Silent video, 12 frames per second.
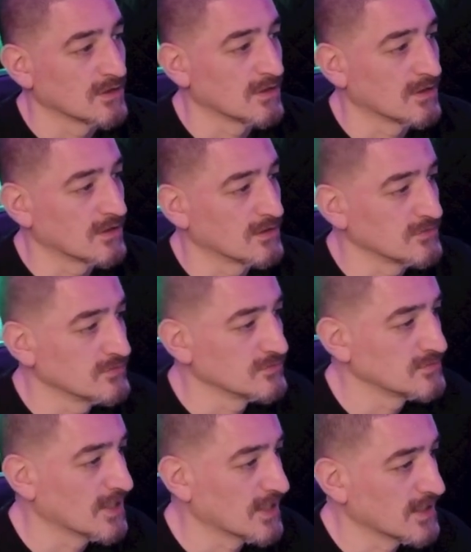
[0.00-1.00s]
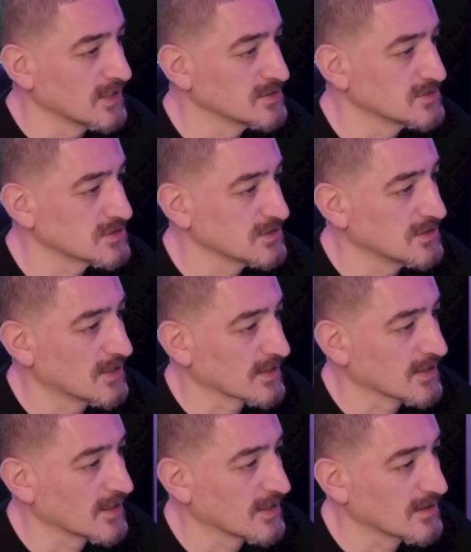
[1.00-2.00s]

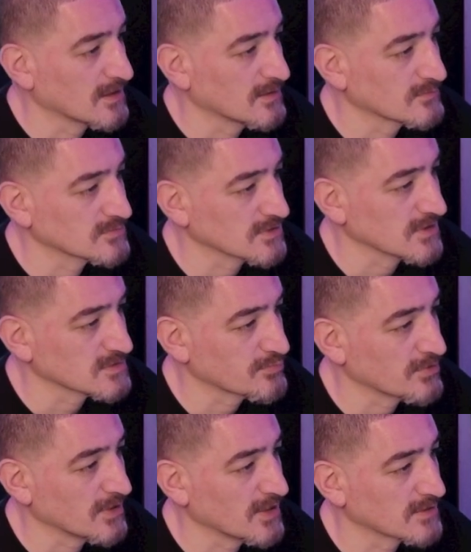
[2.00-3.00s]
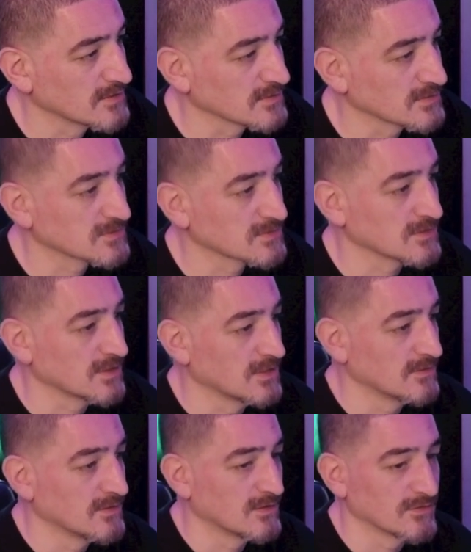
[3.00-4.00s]
u.he.com/products,
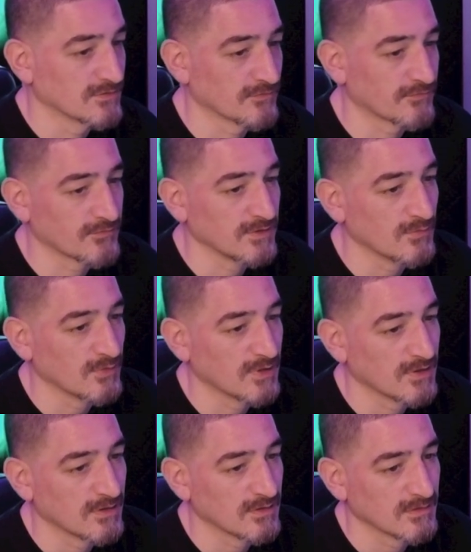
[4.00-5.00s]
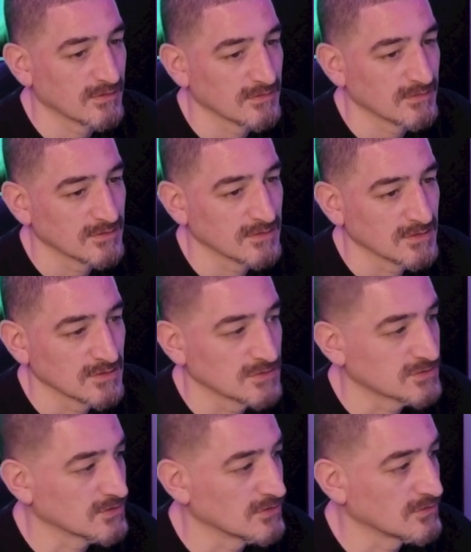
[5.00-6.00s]
and then under freeware,
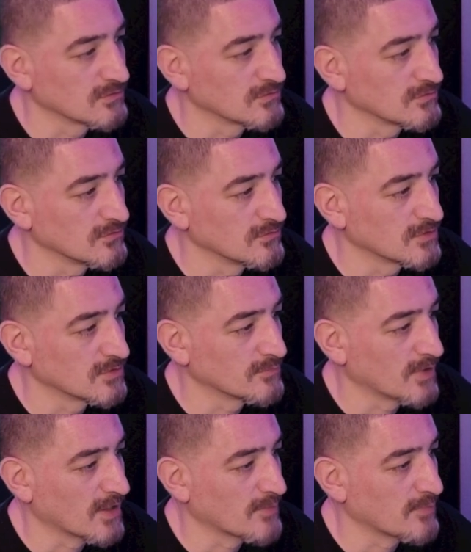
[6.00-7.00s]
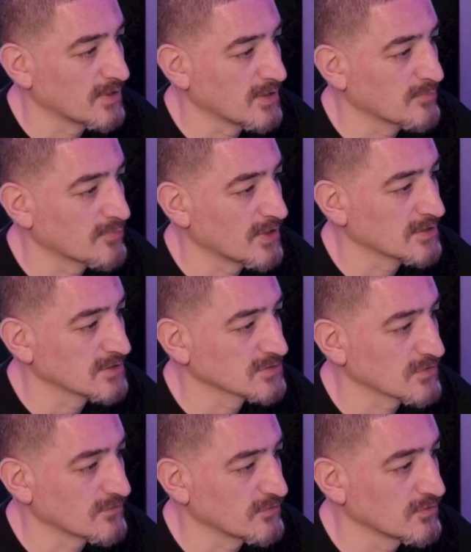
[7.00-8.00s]
so you can buy paid
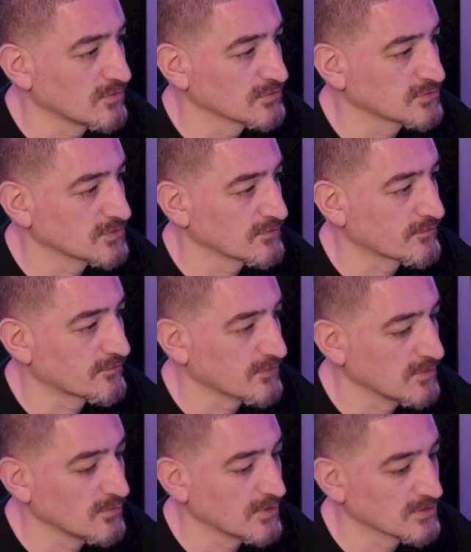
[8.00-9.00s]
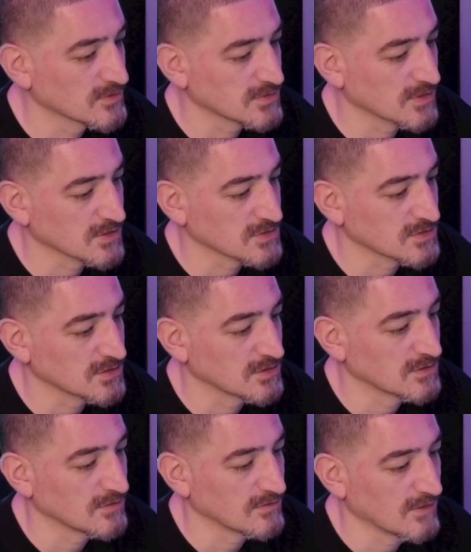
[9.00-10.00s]
products, or if you go to the freeware
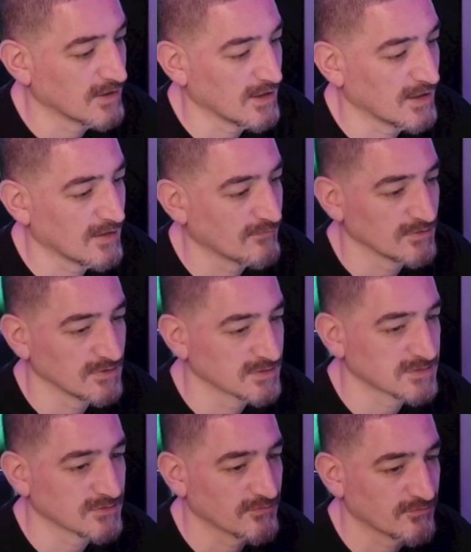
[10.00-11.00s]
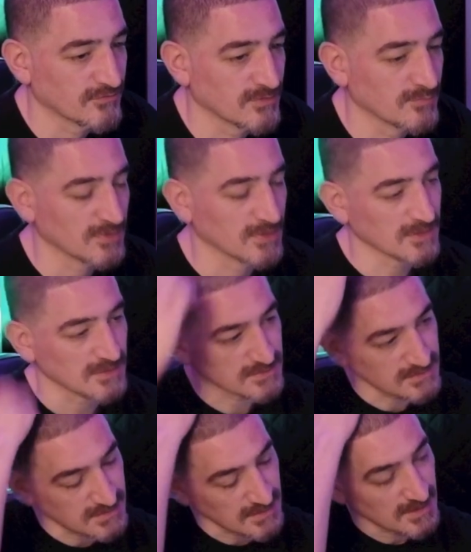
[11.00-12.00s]
section, they have a list of free
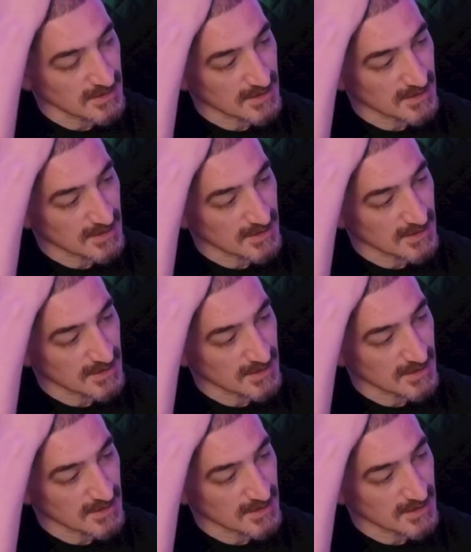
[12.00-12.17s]
plugins.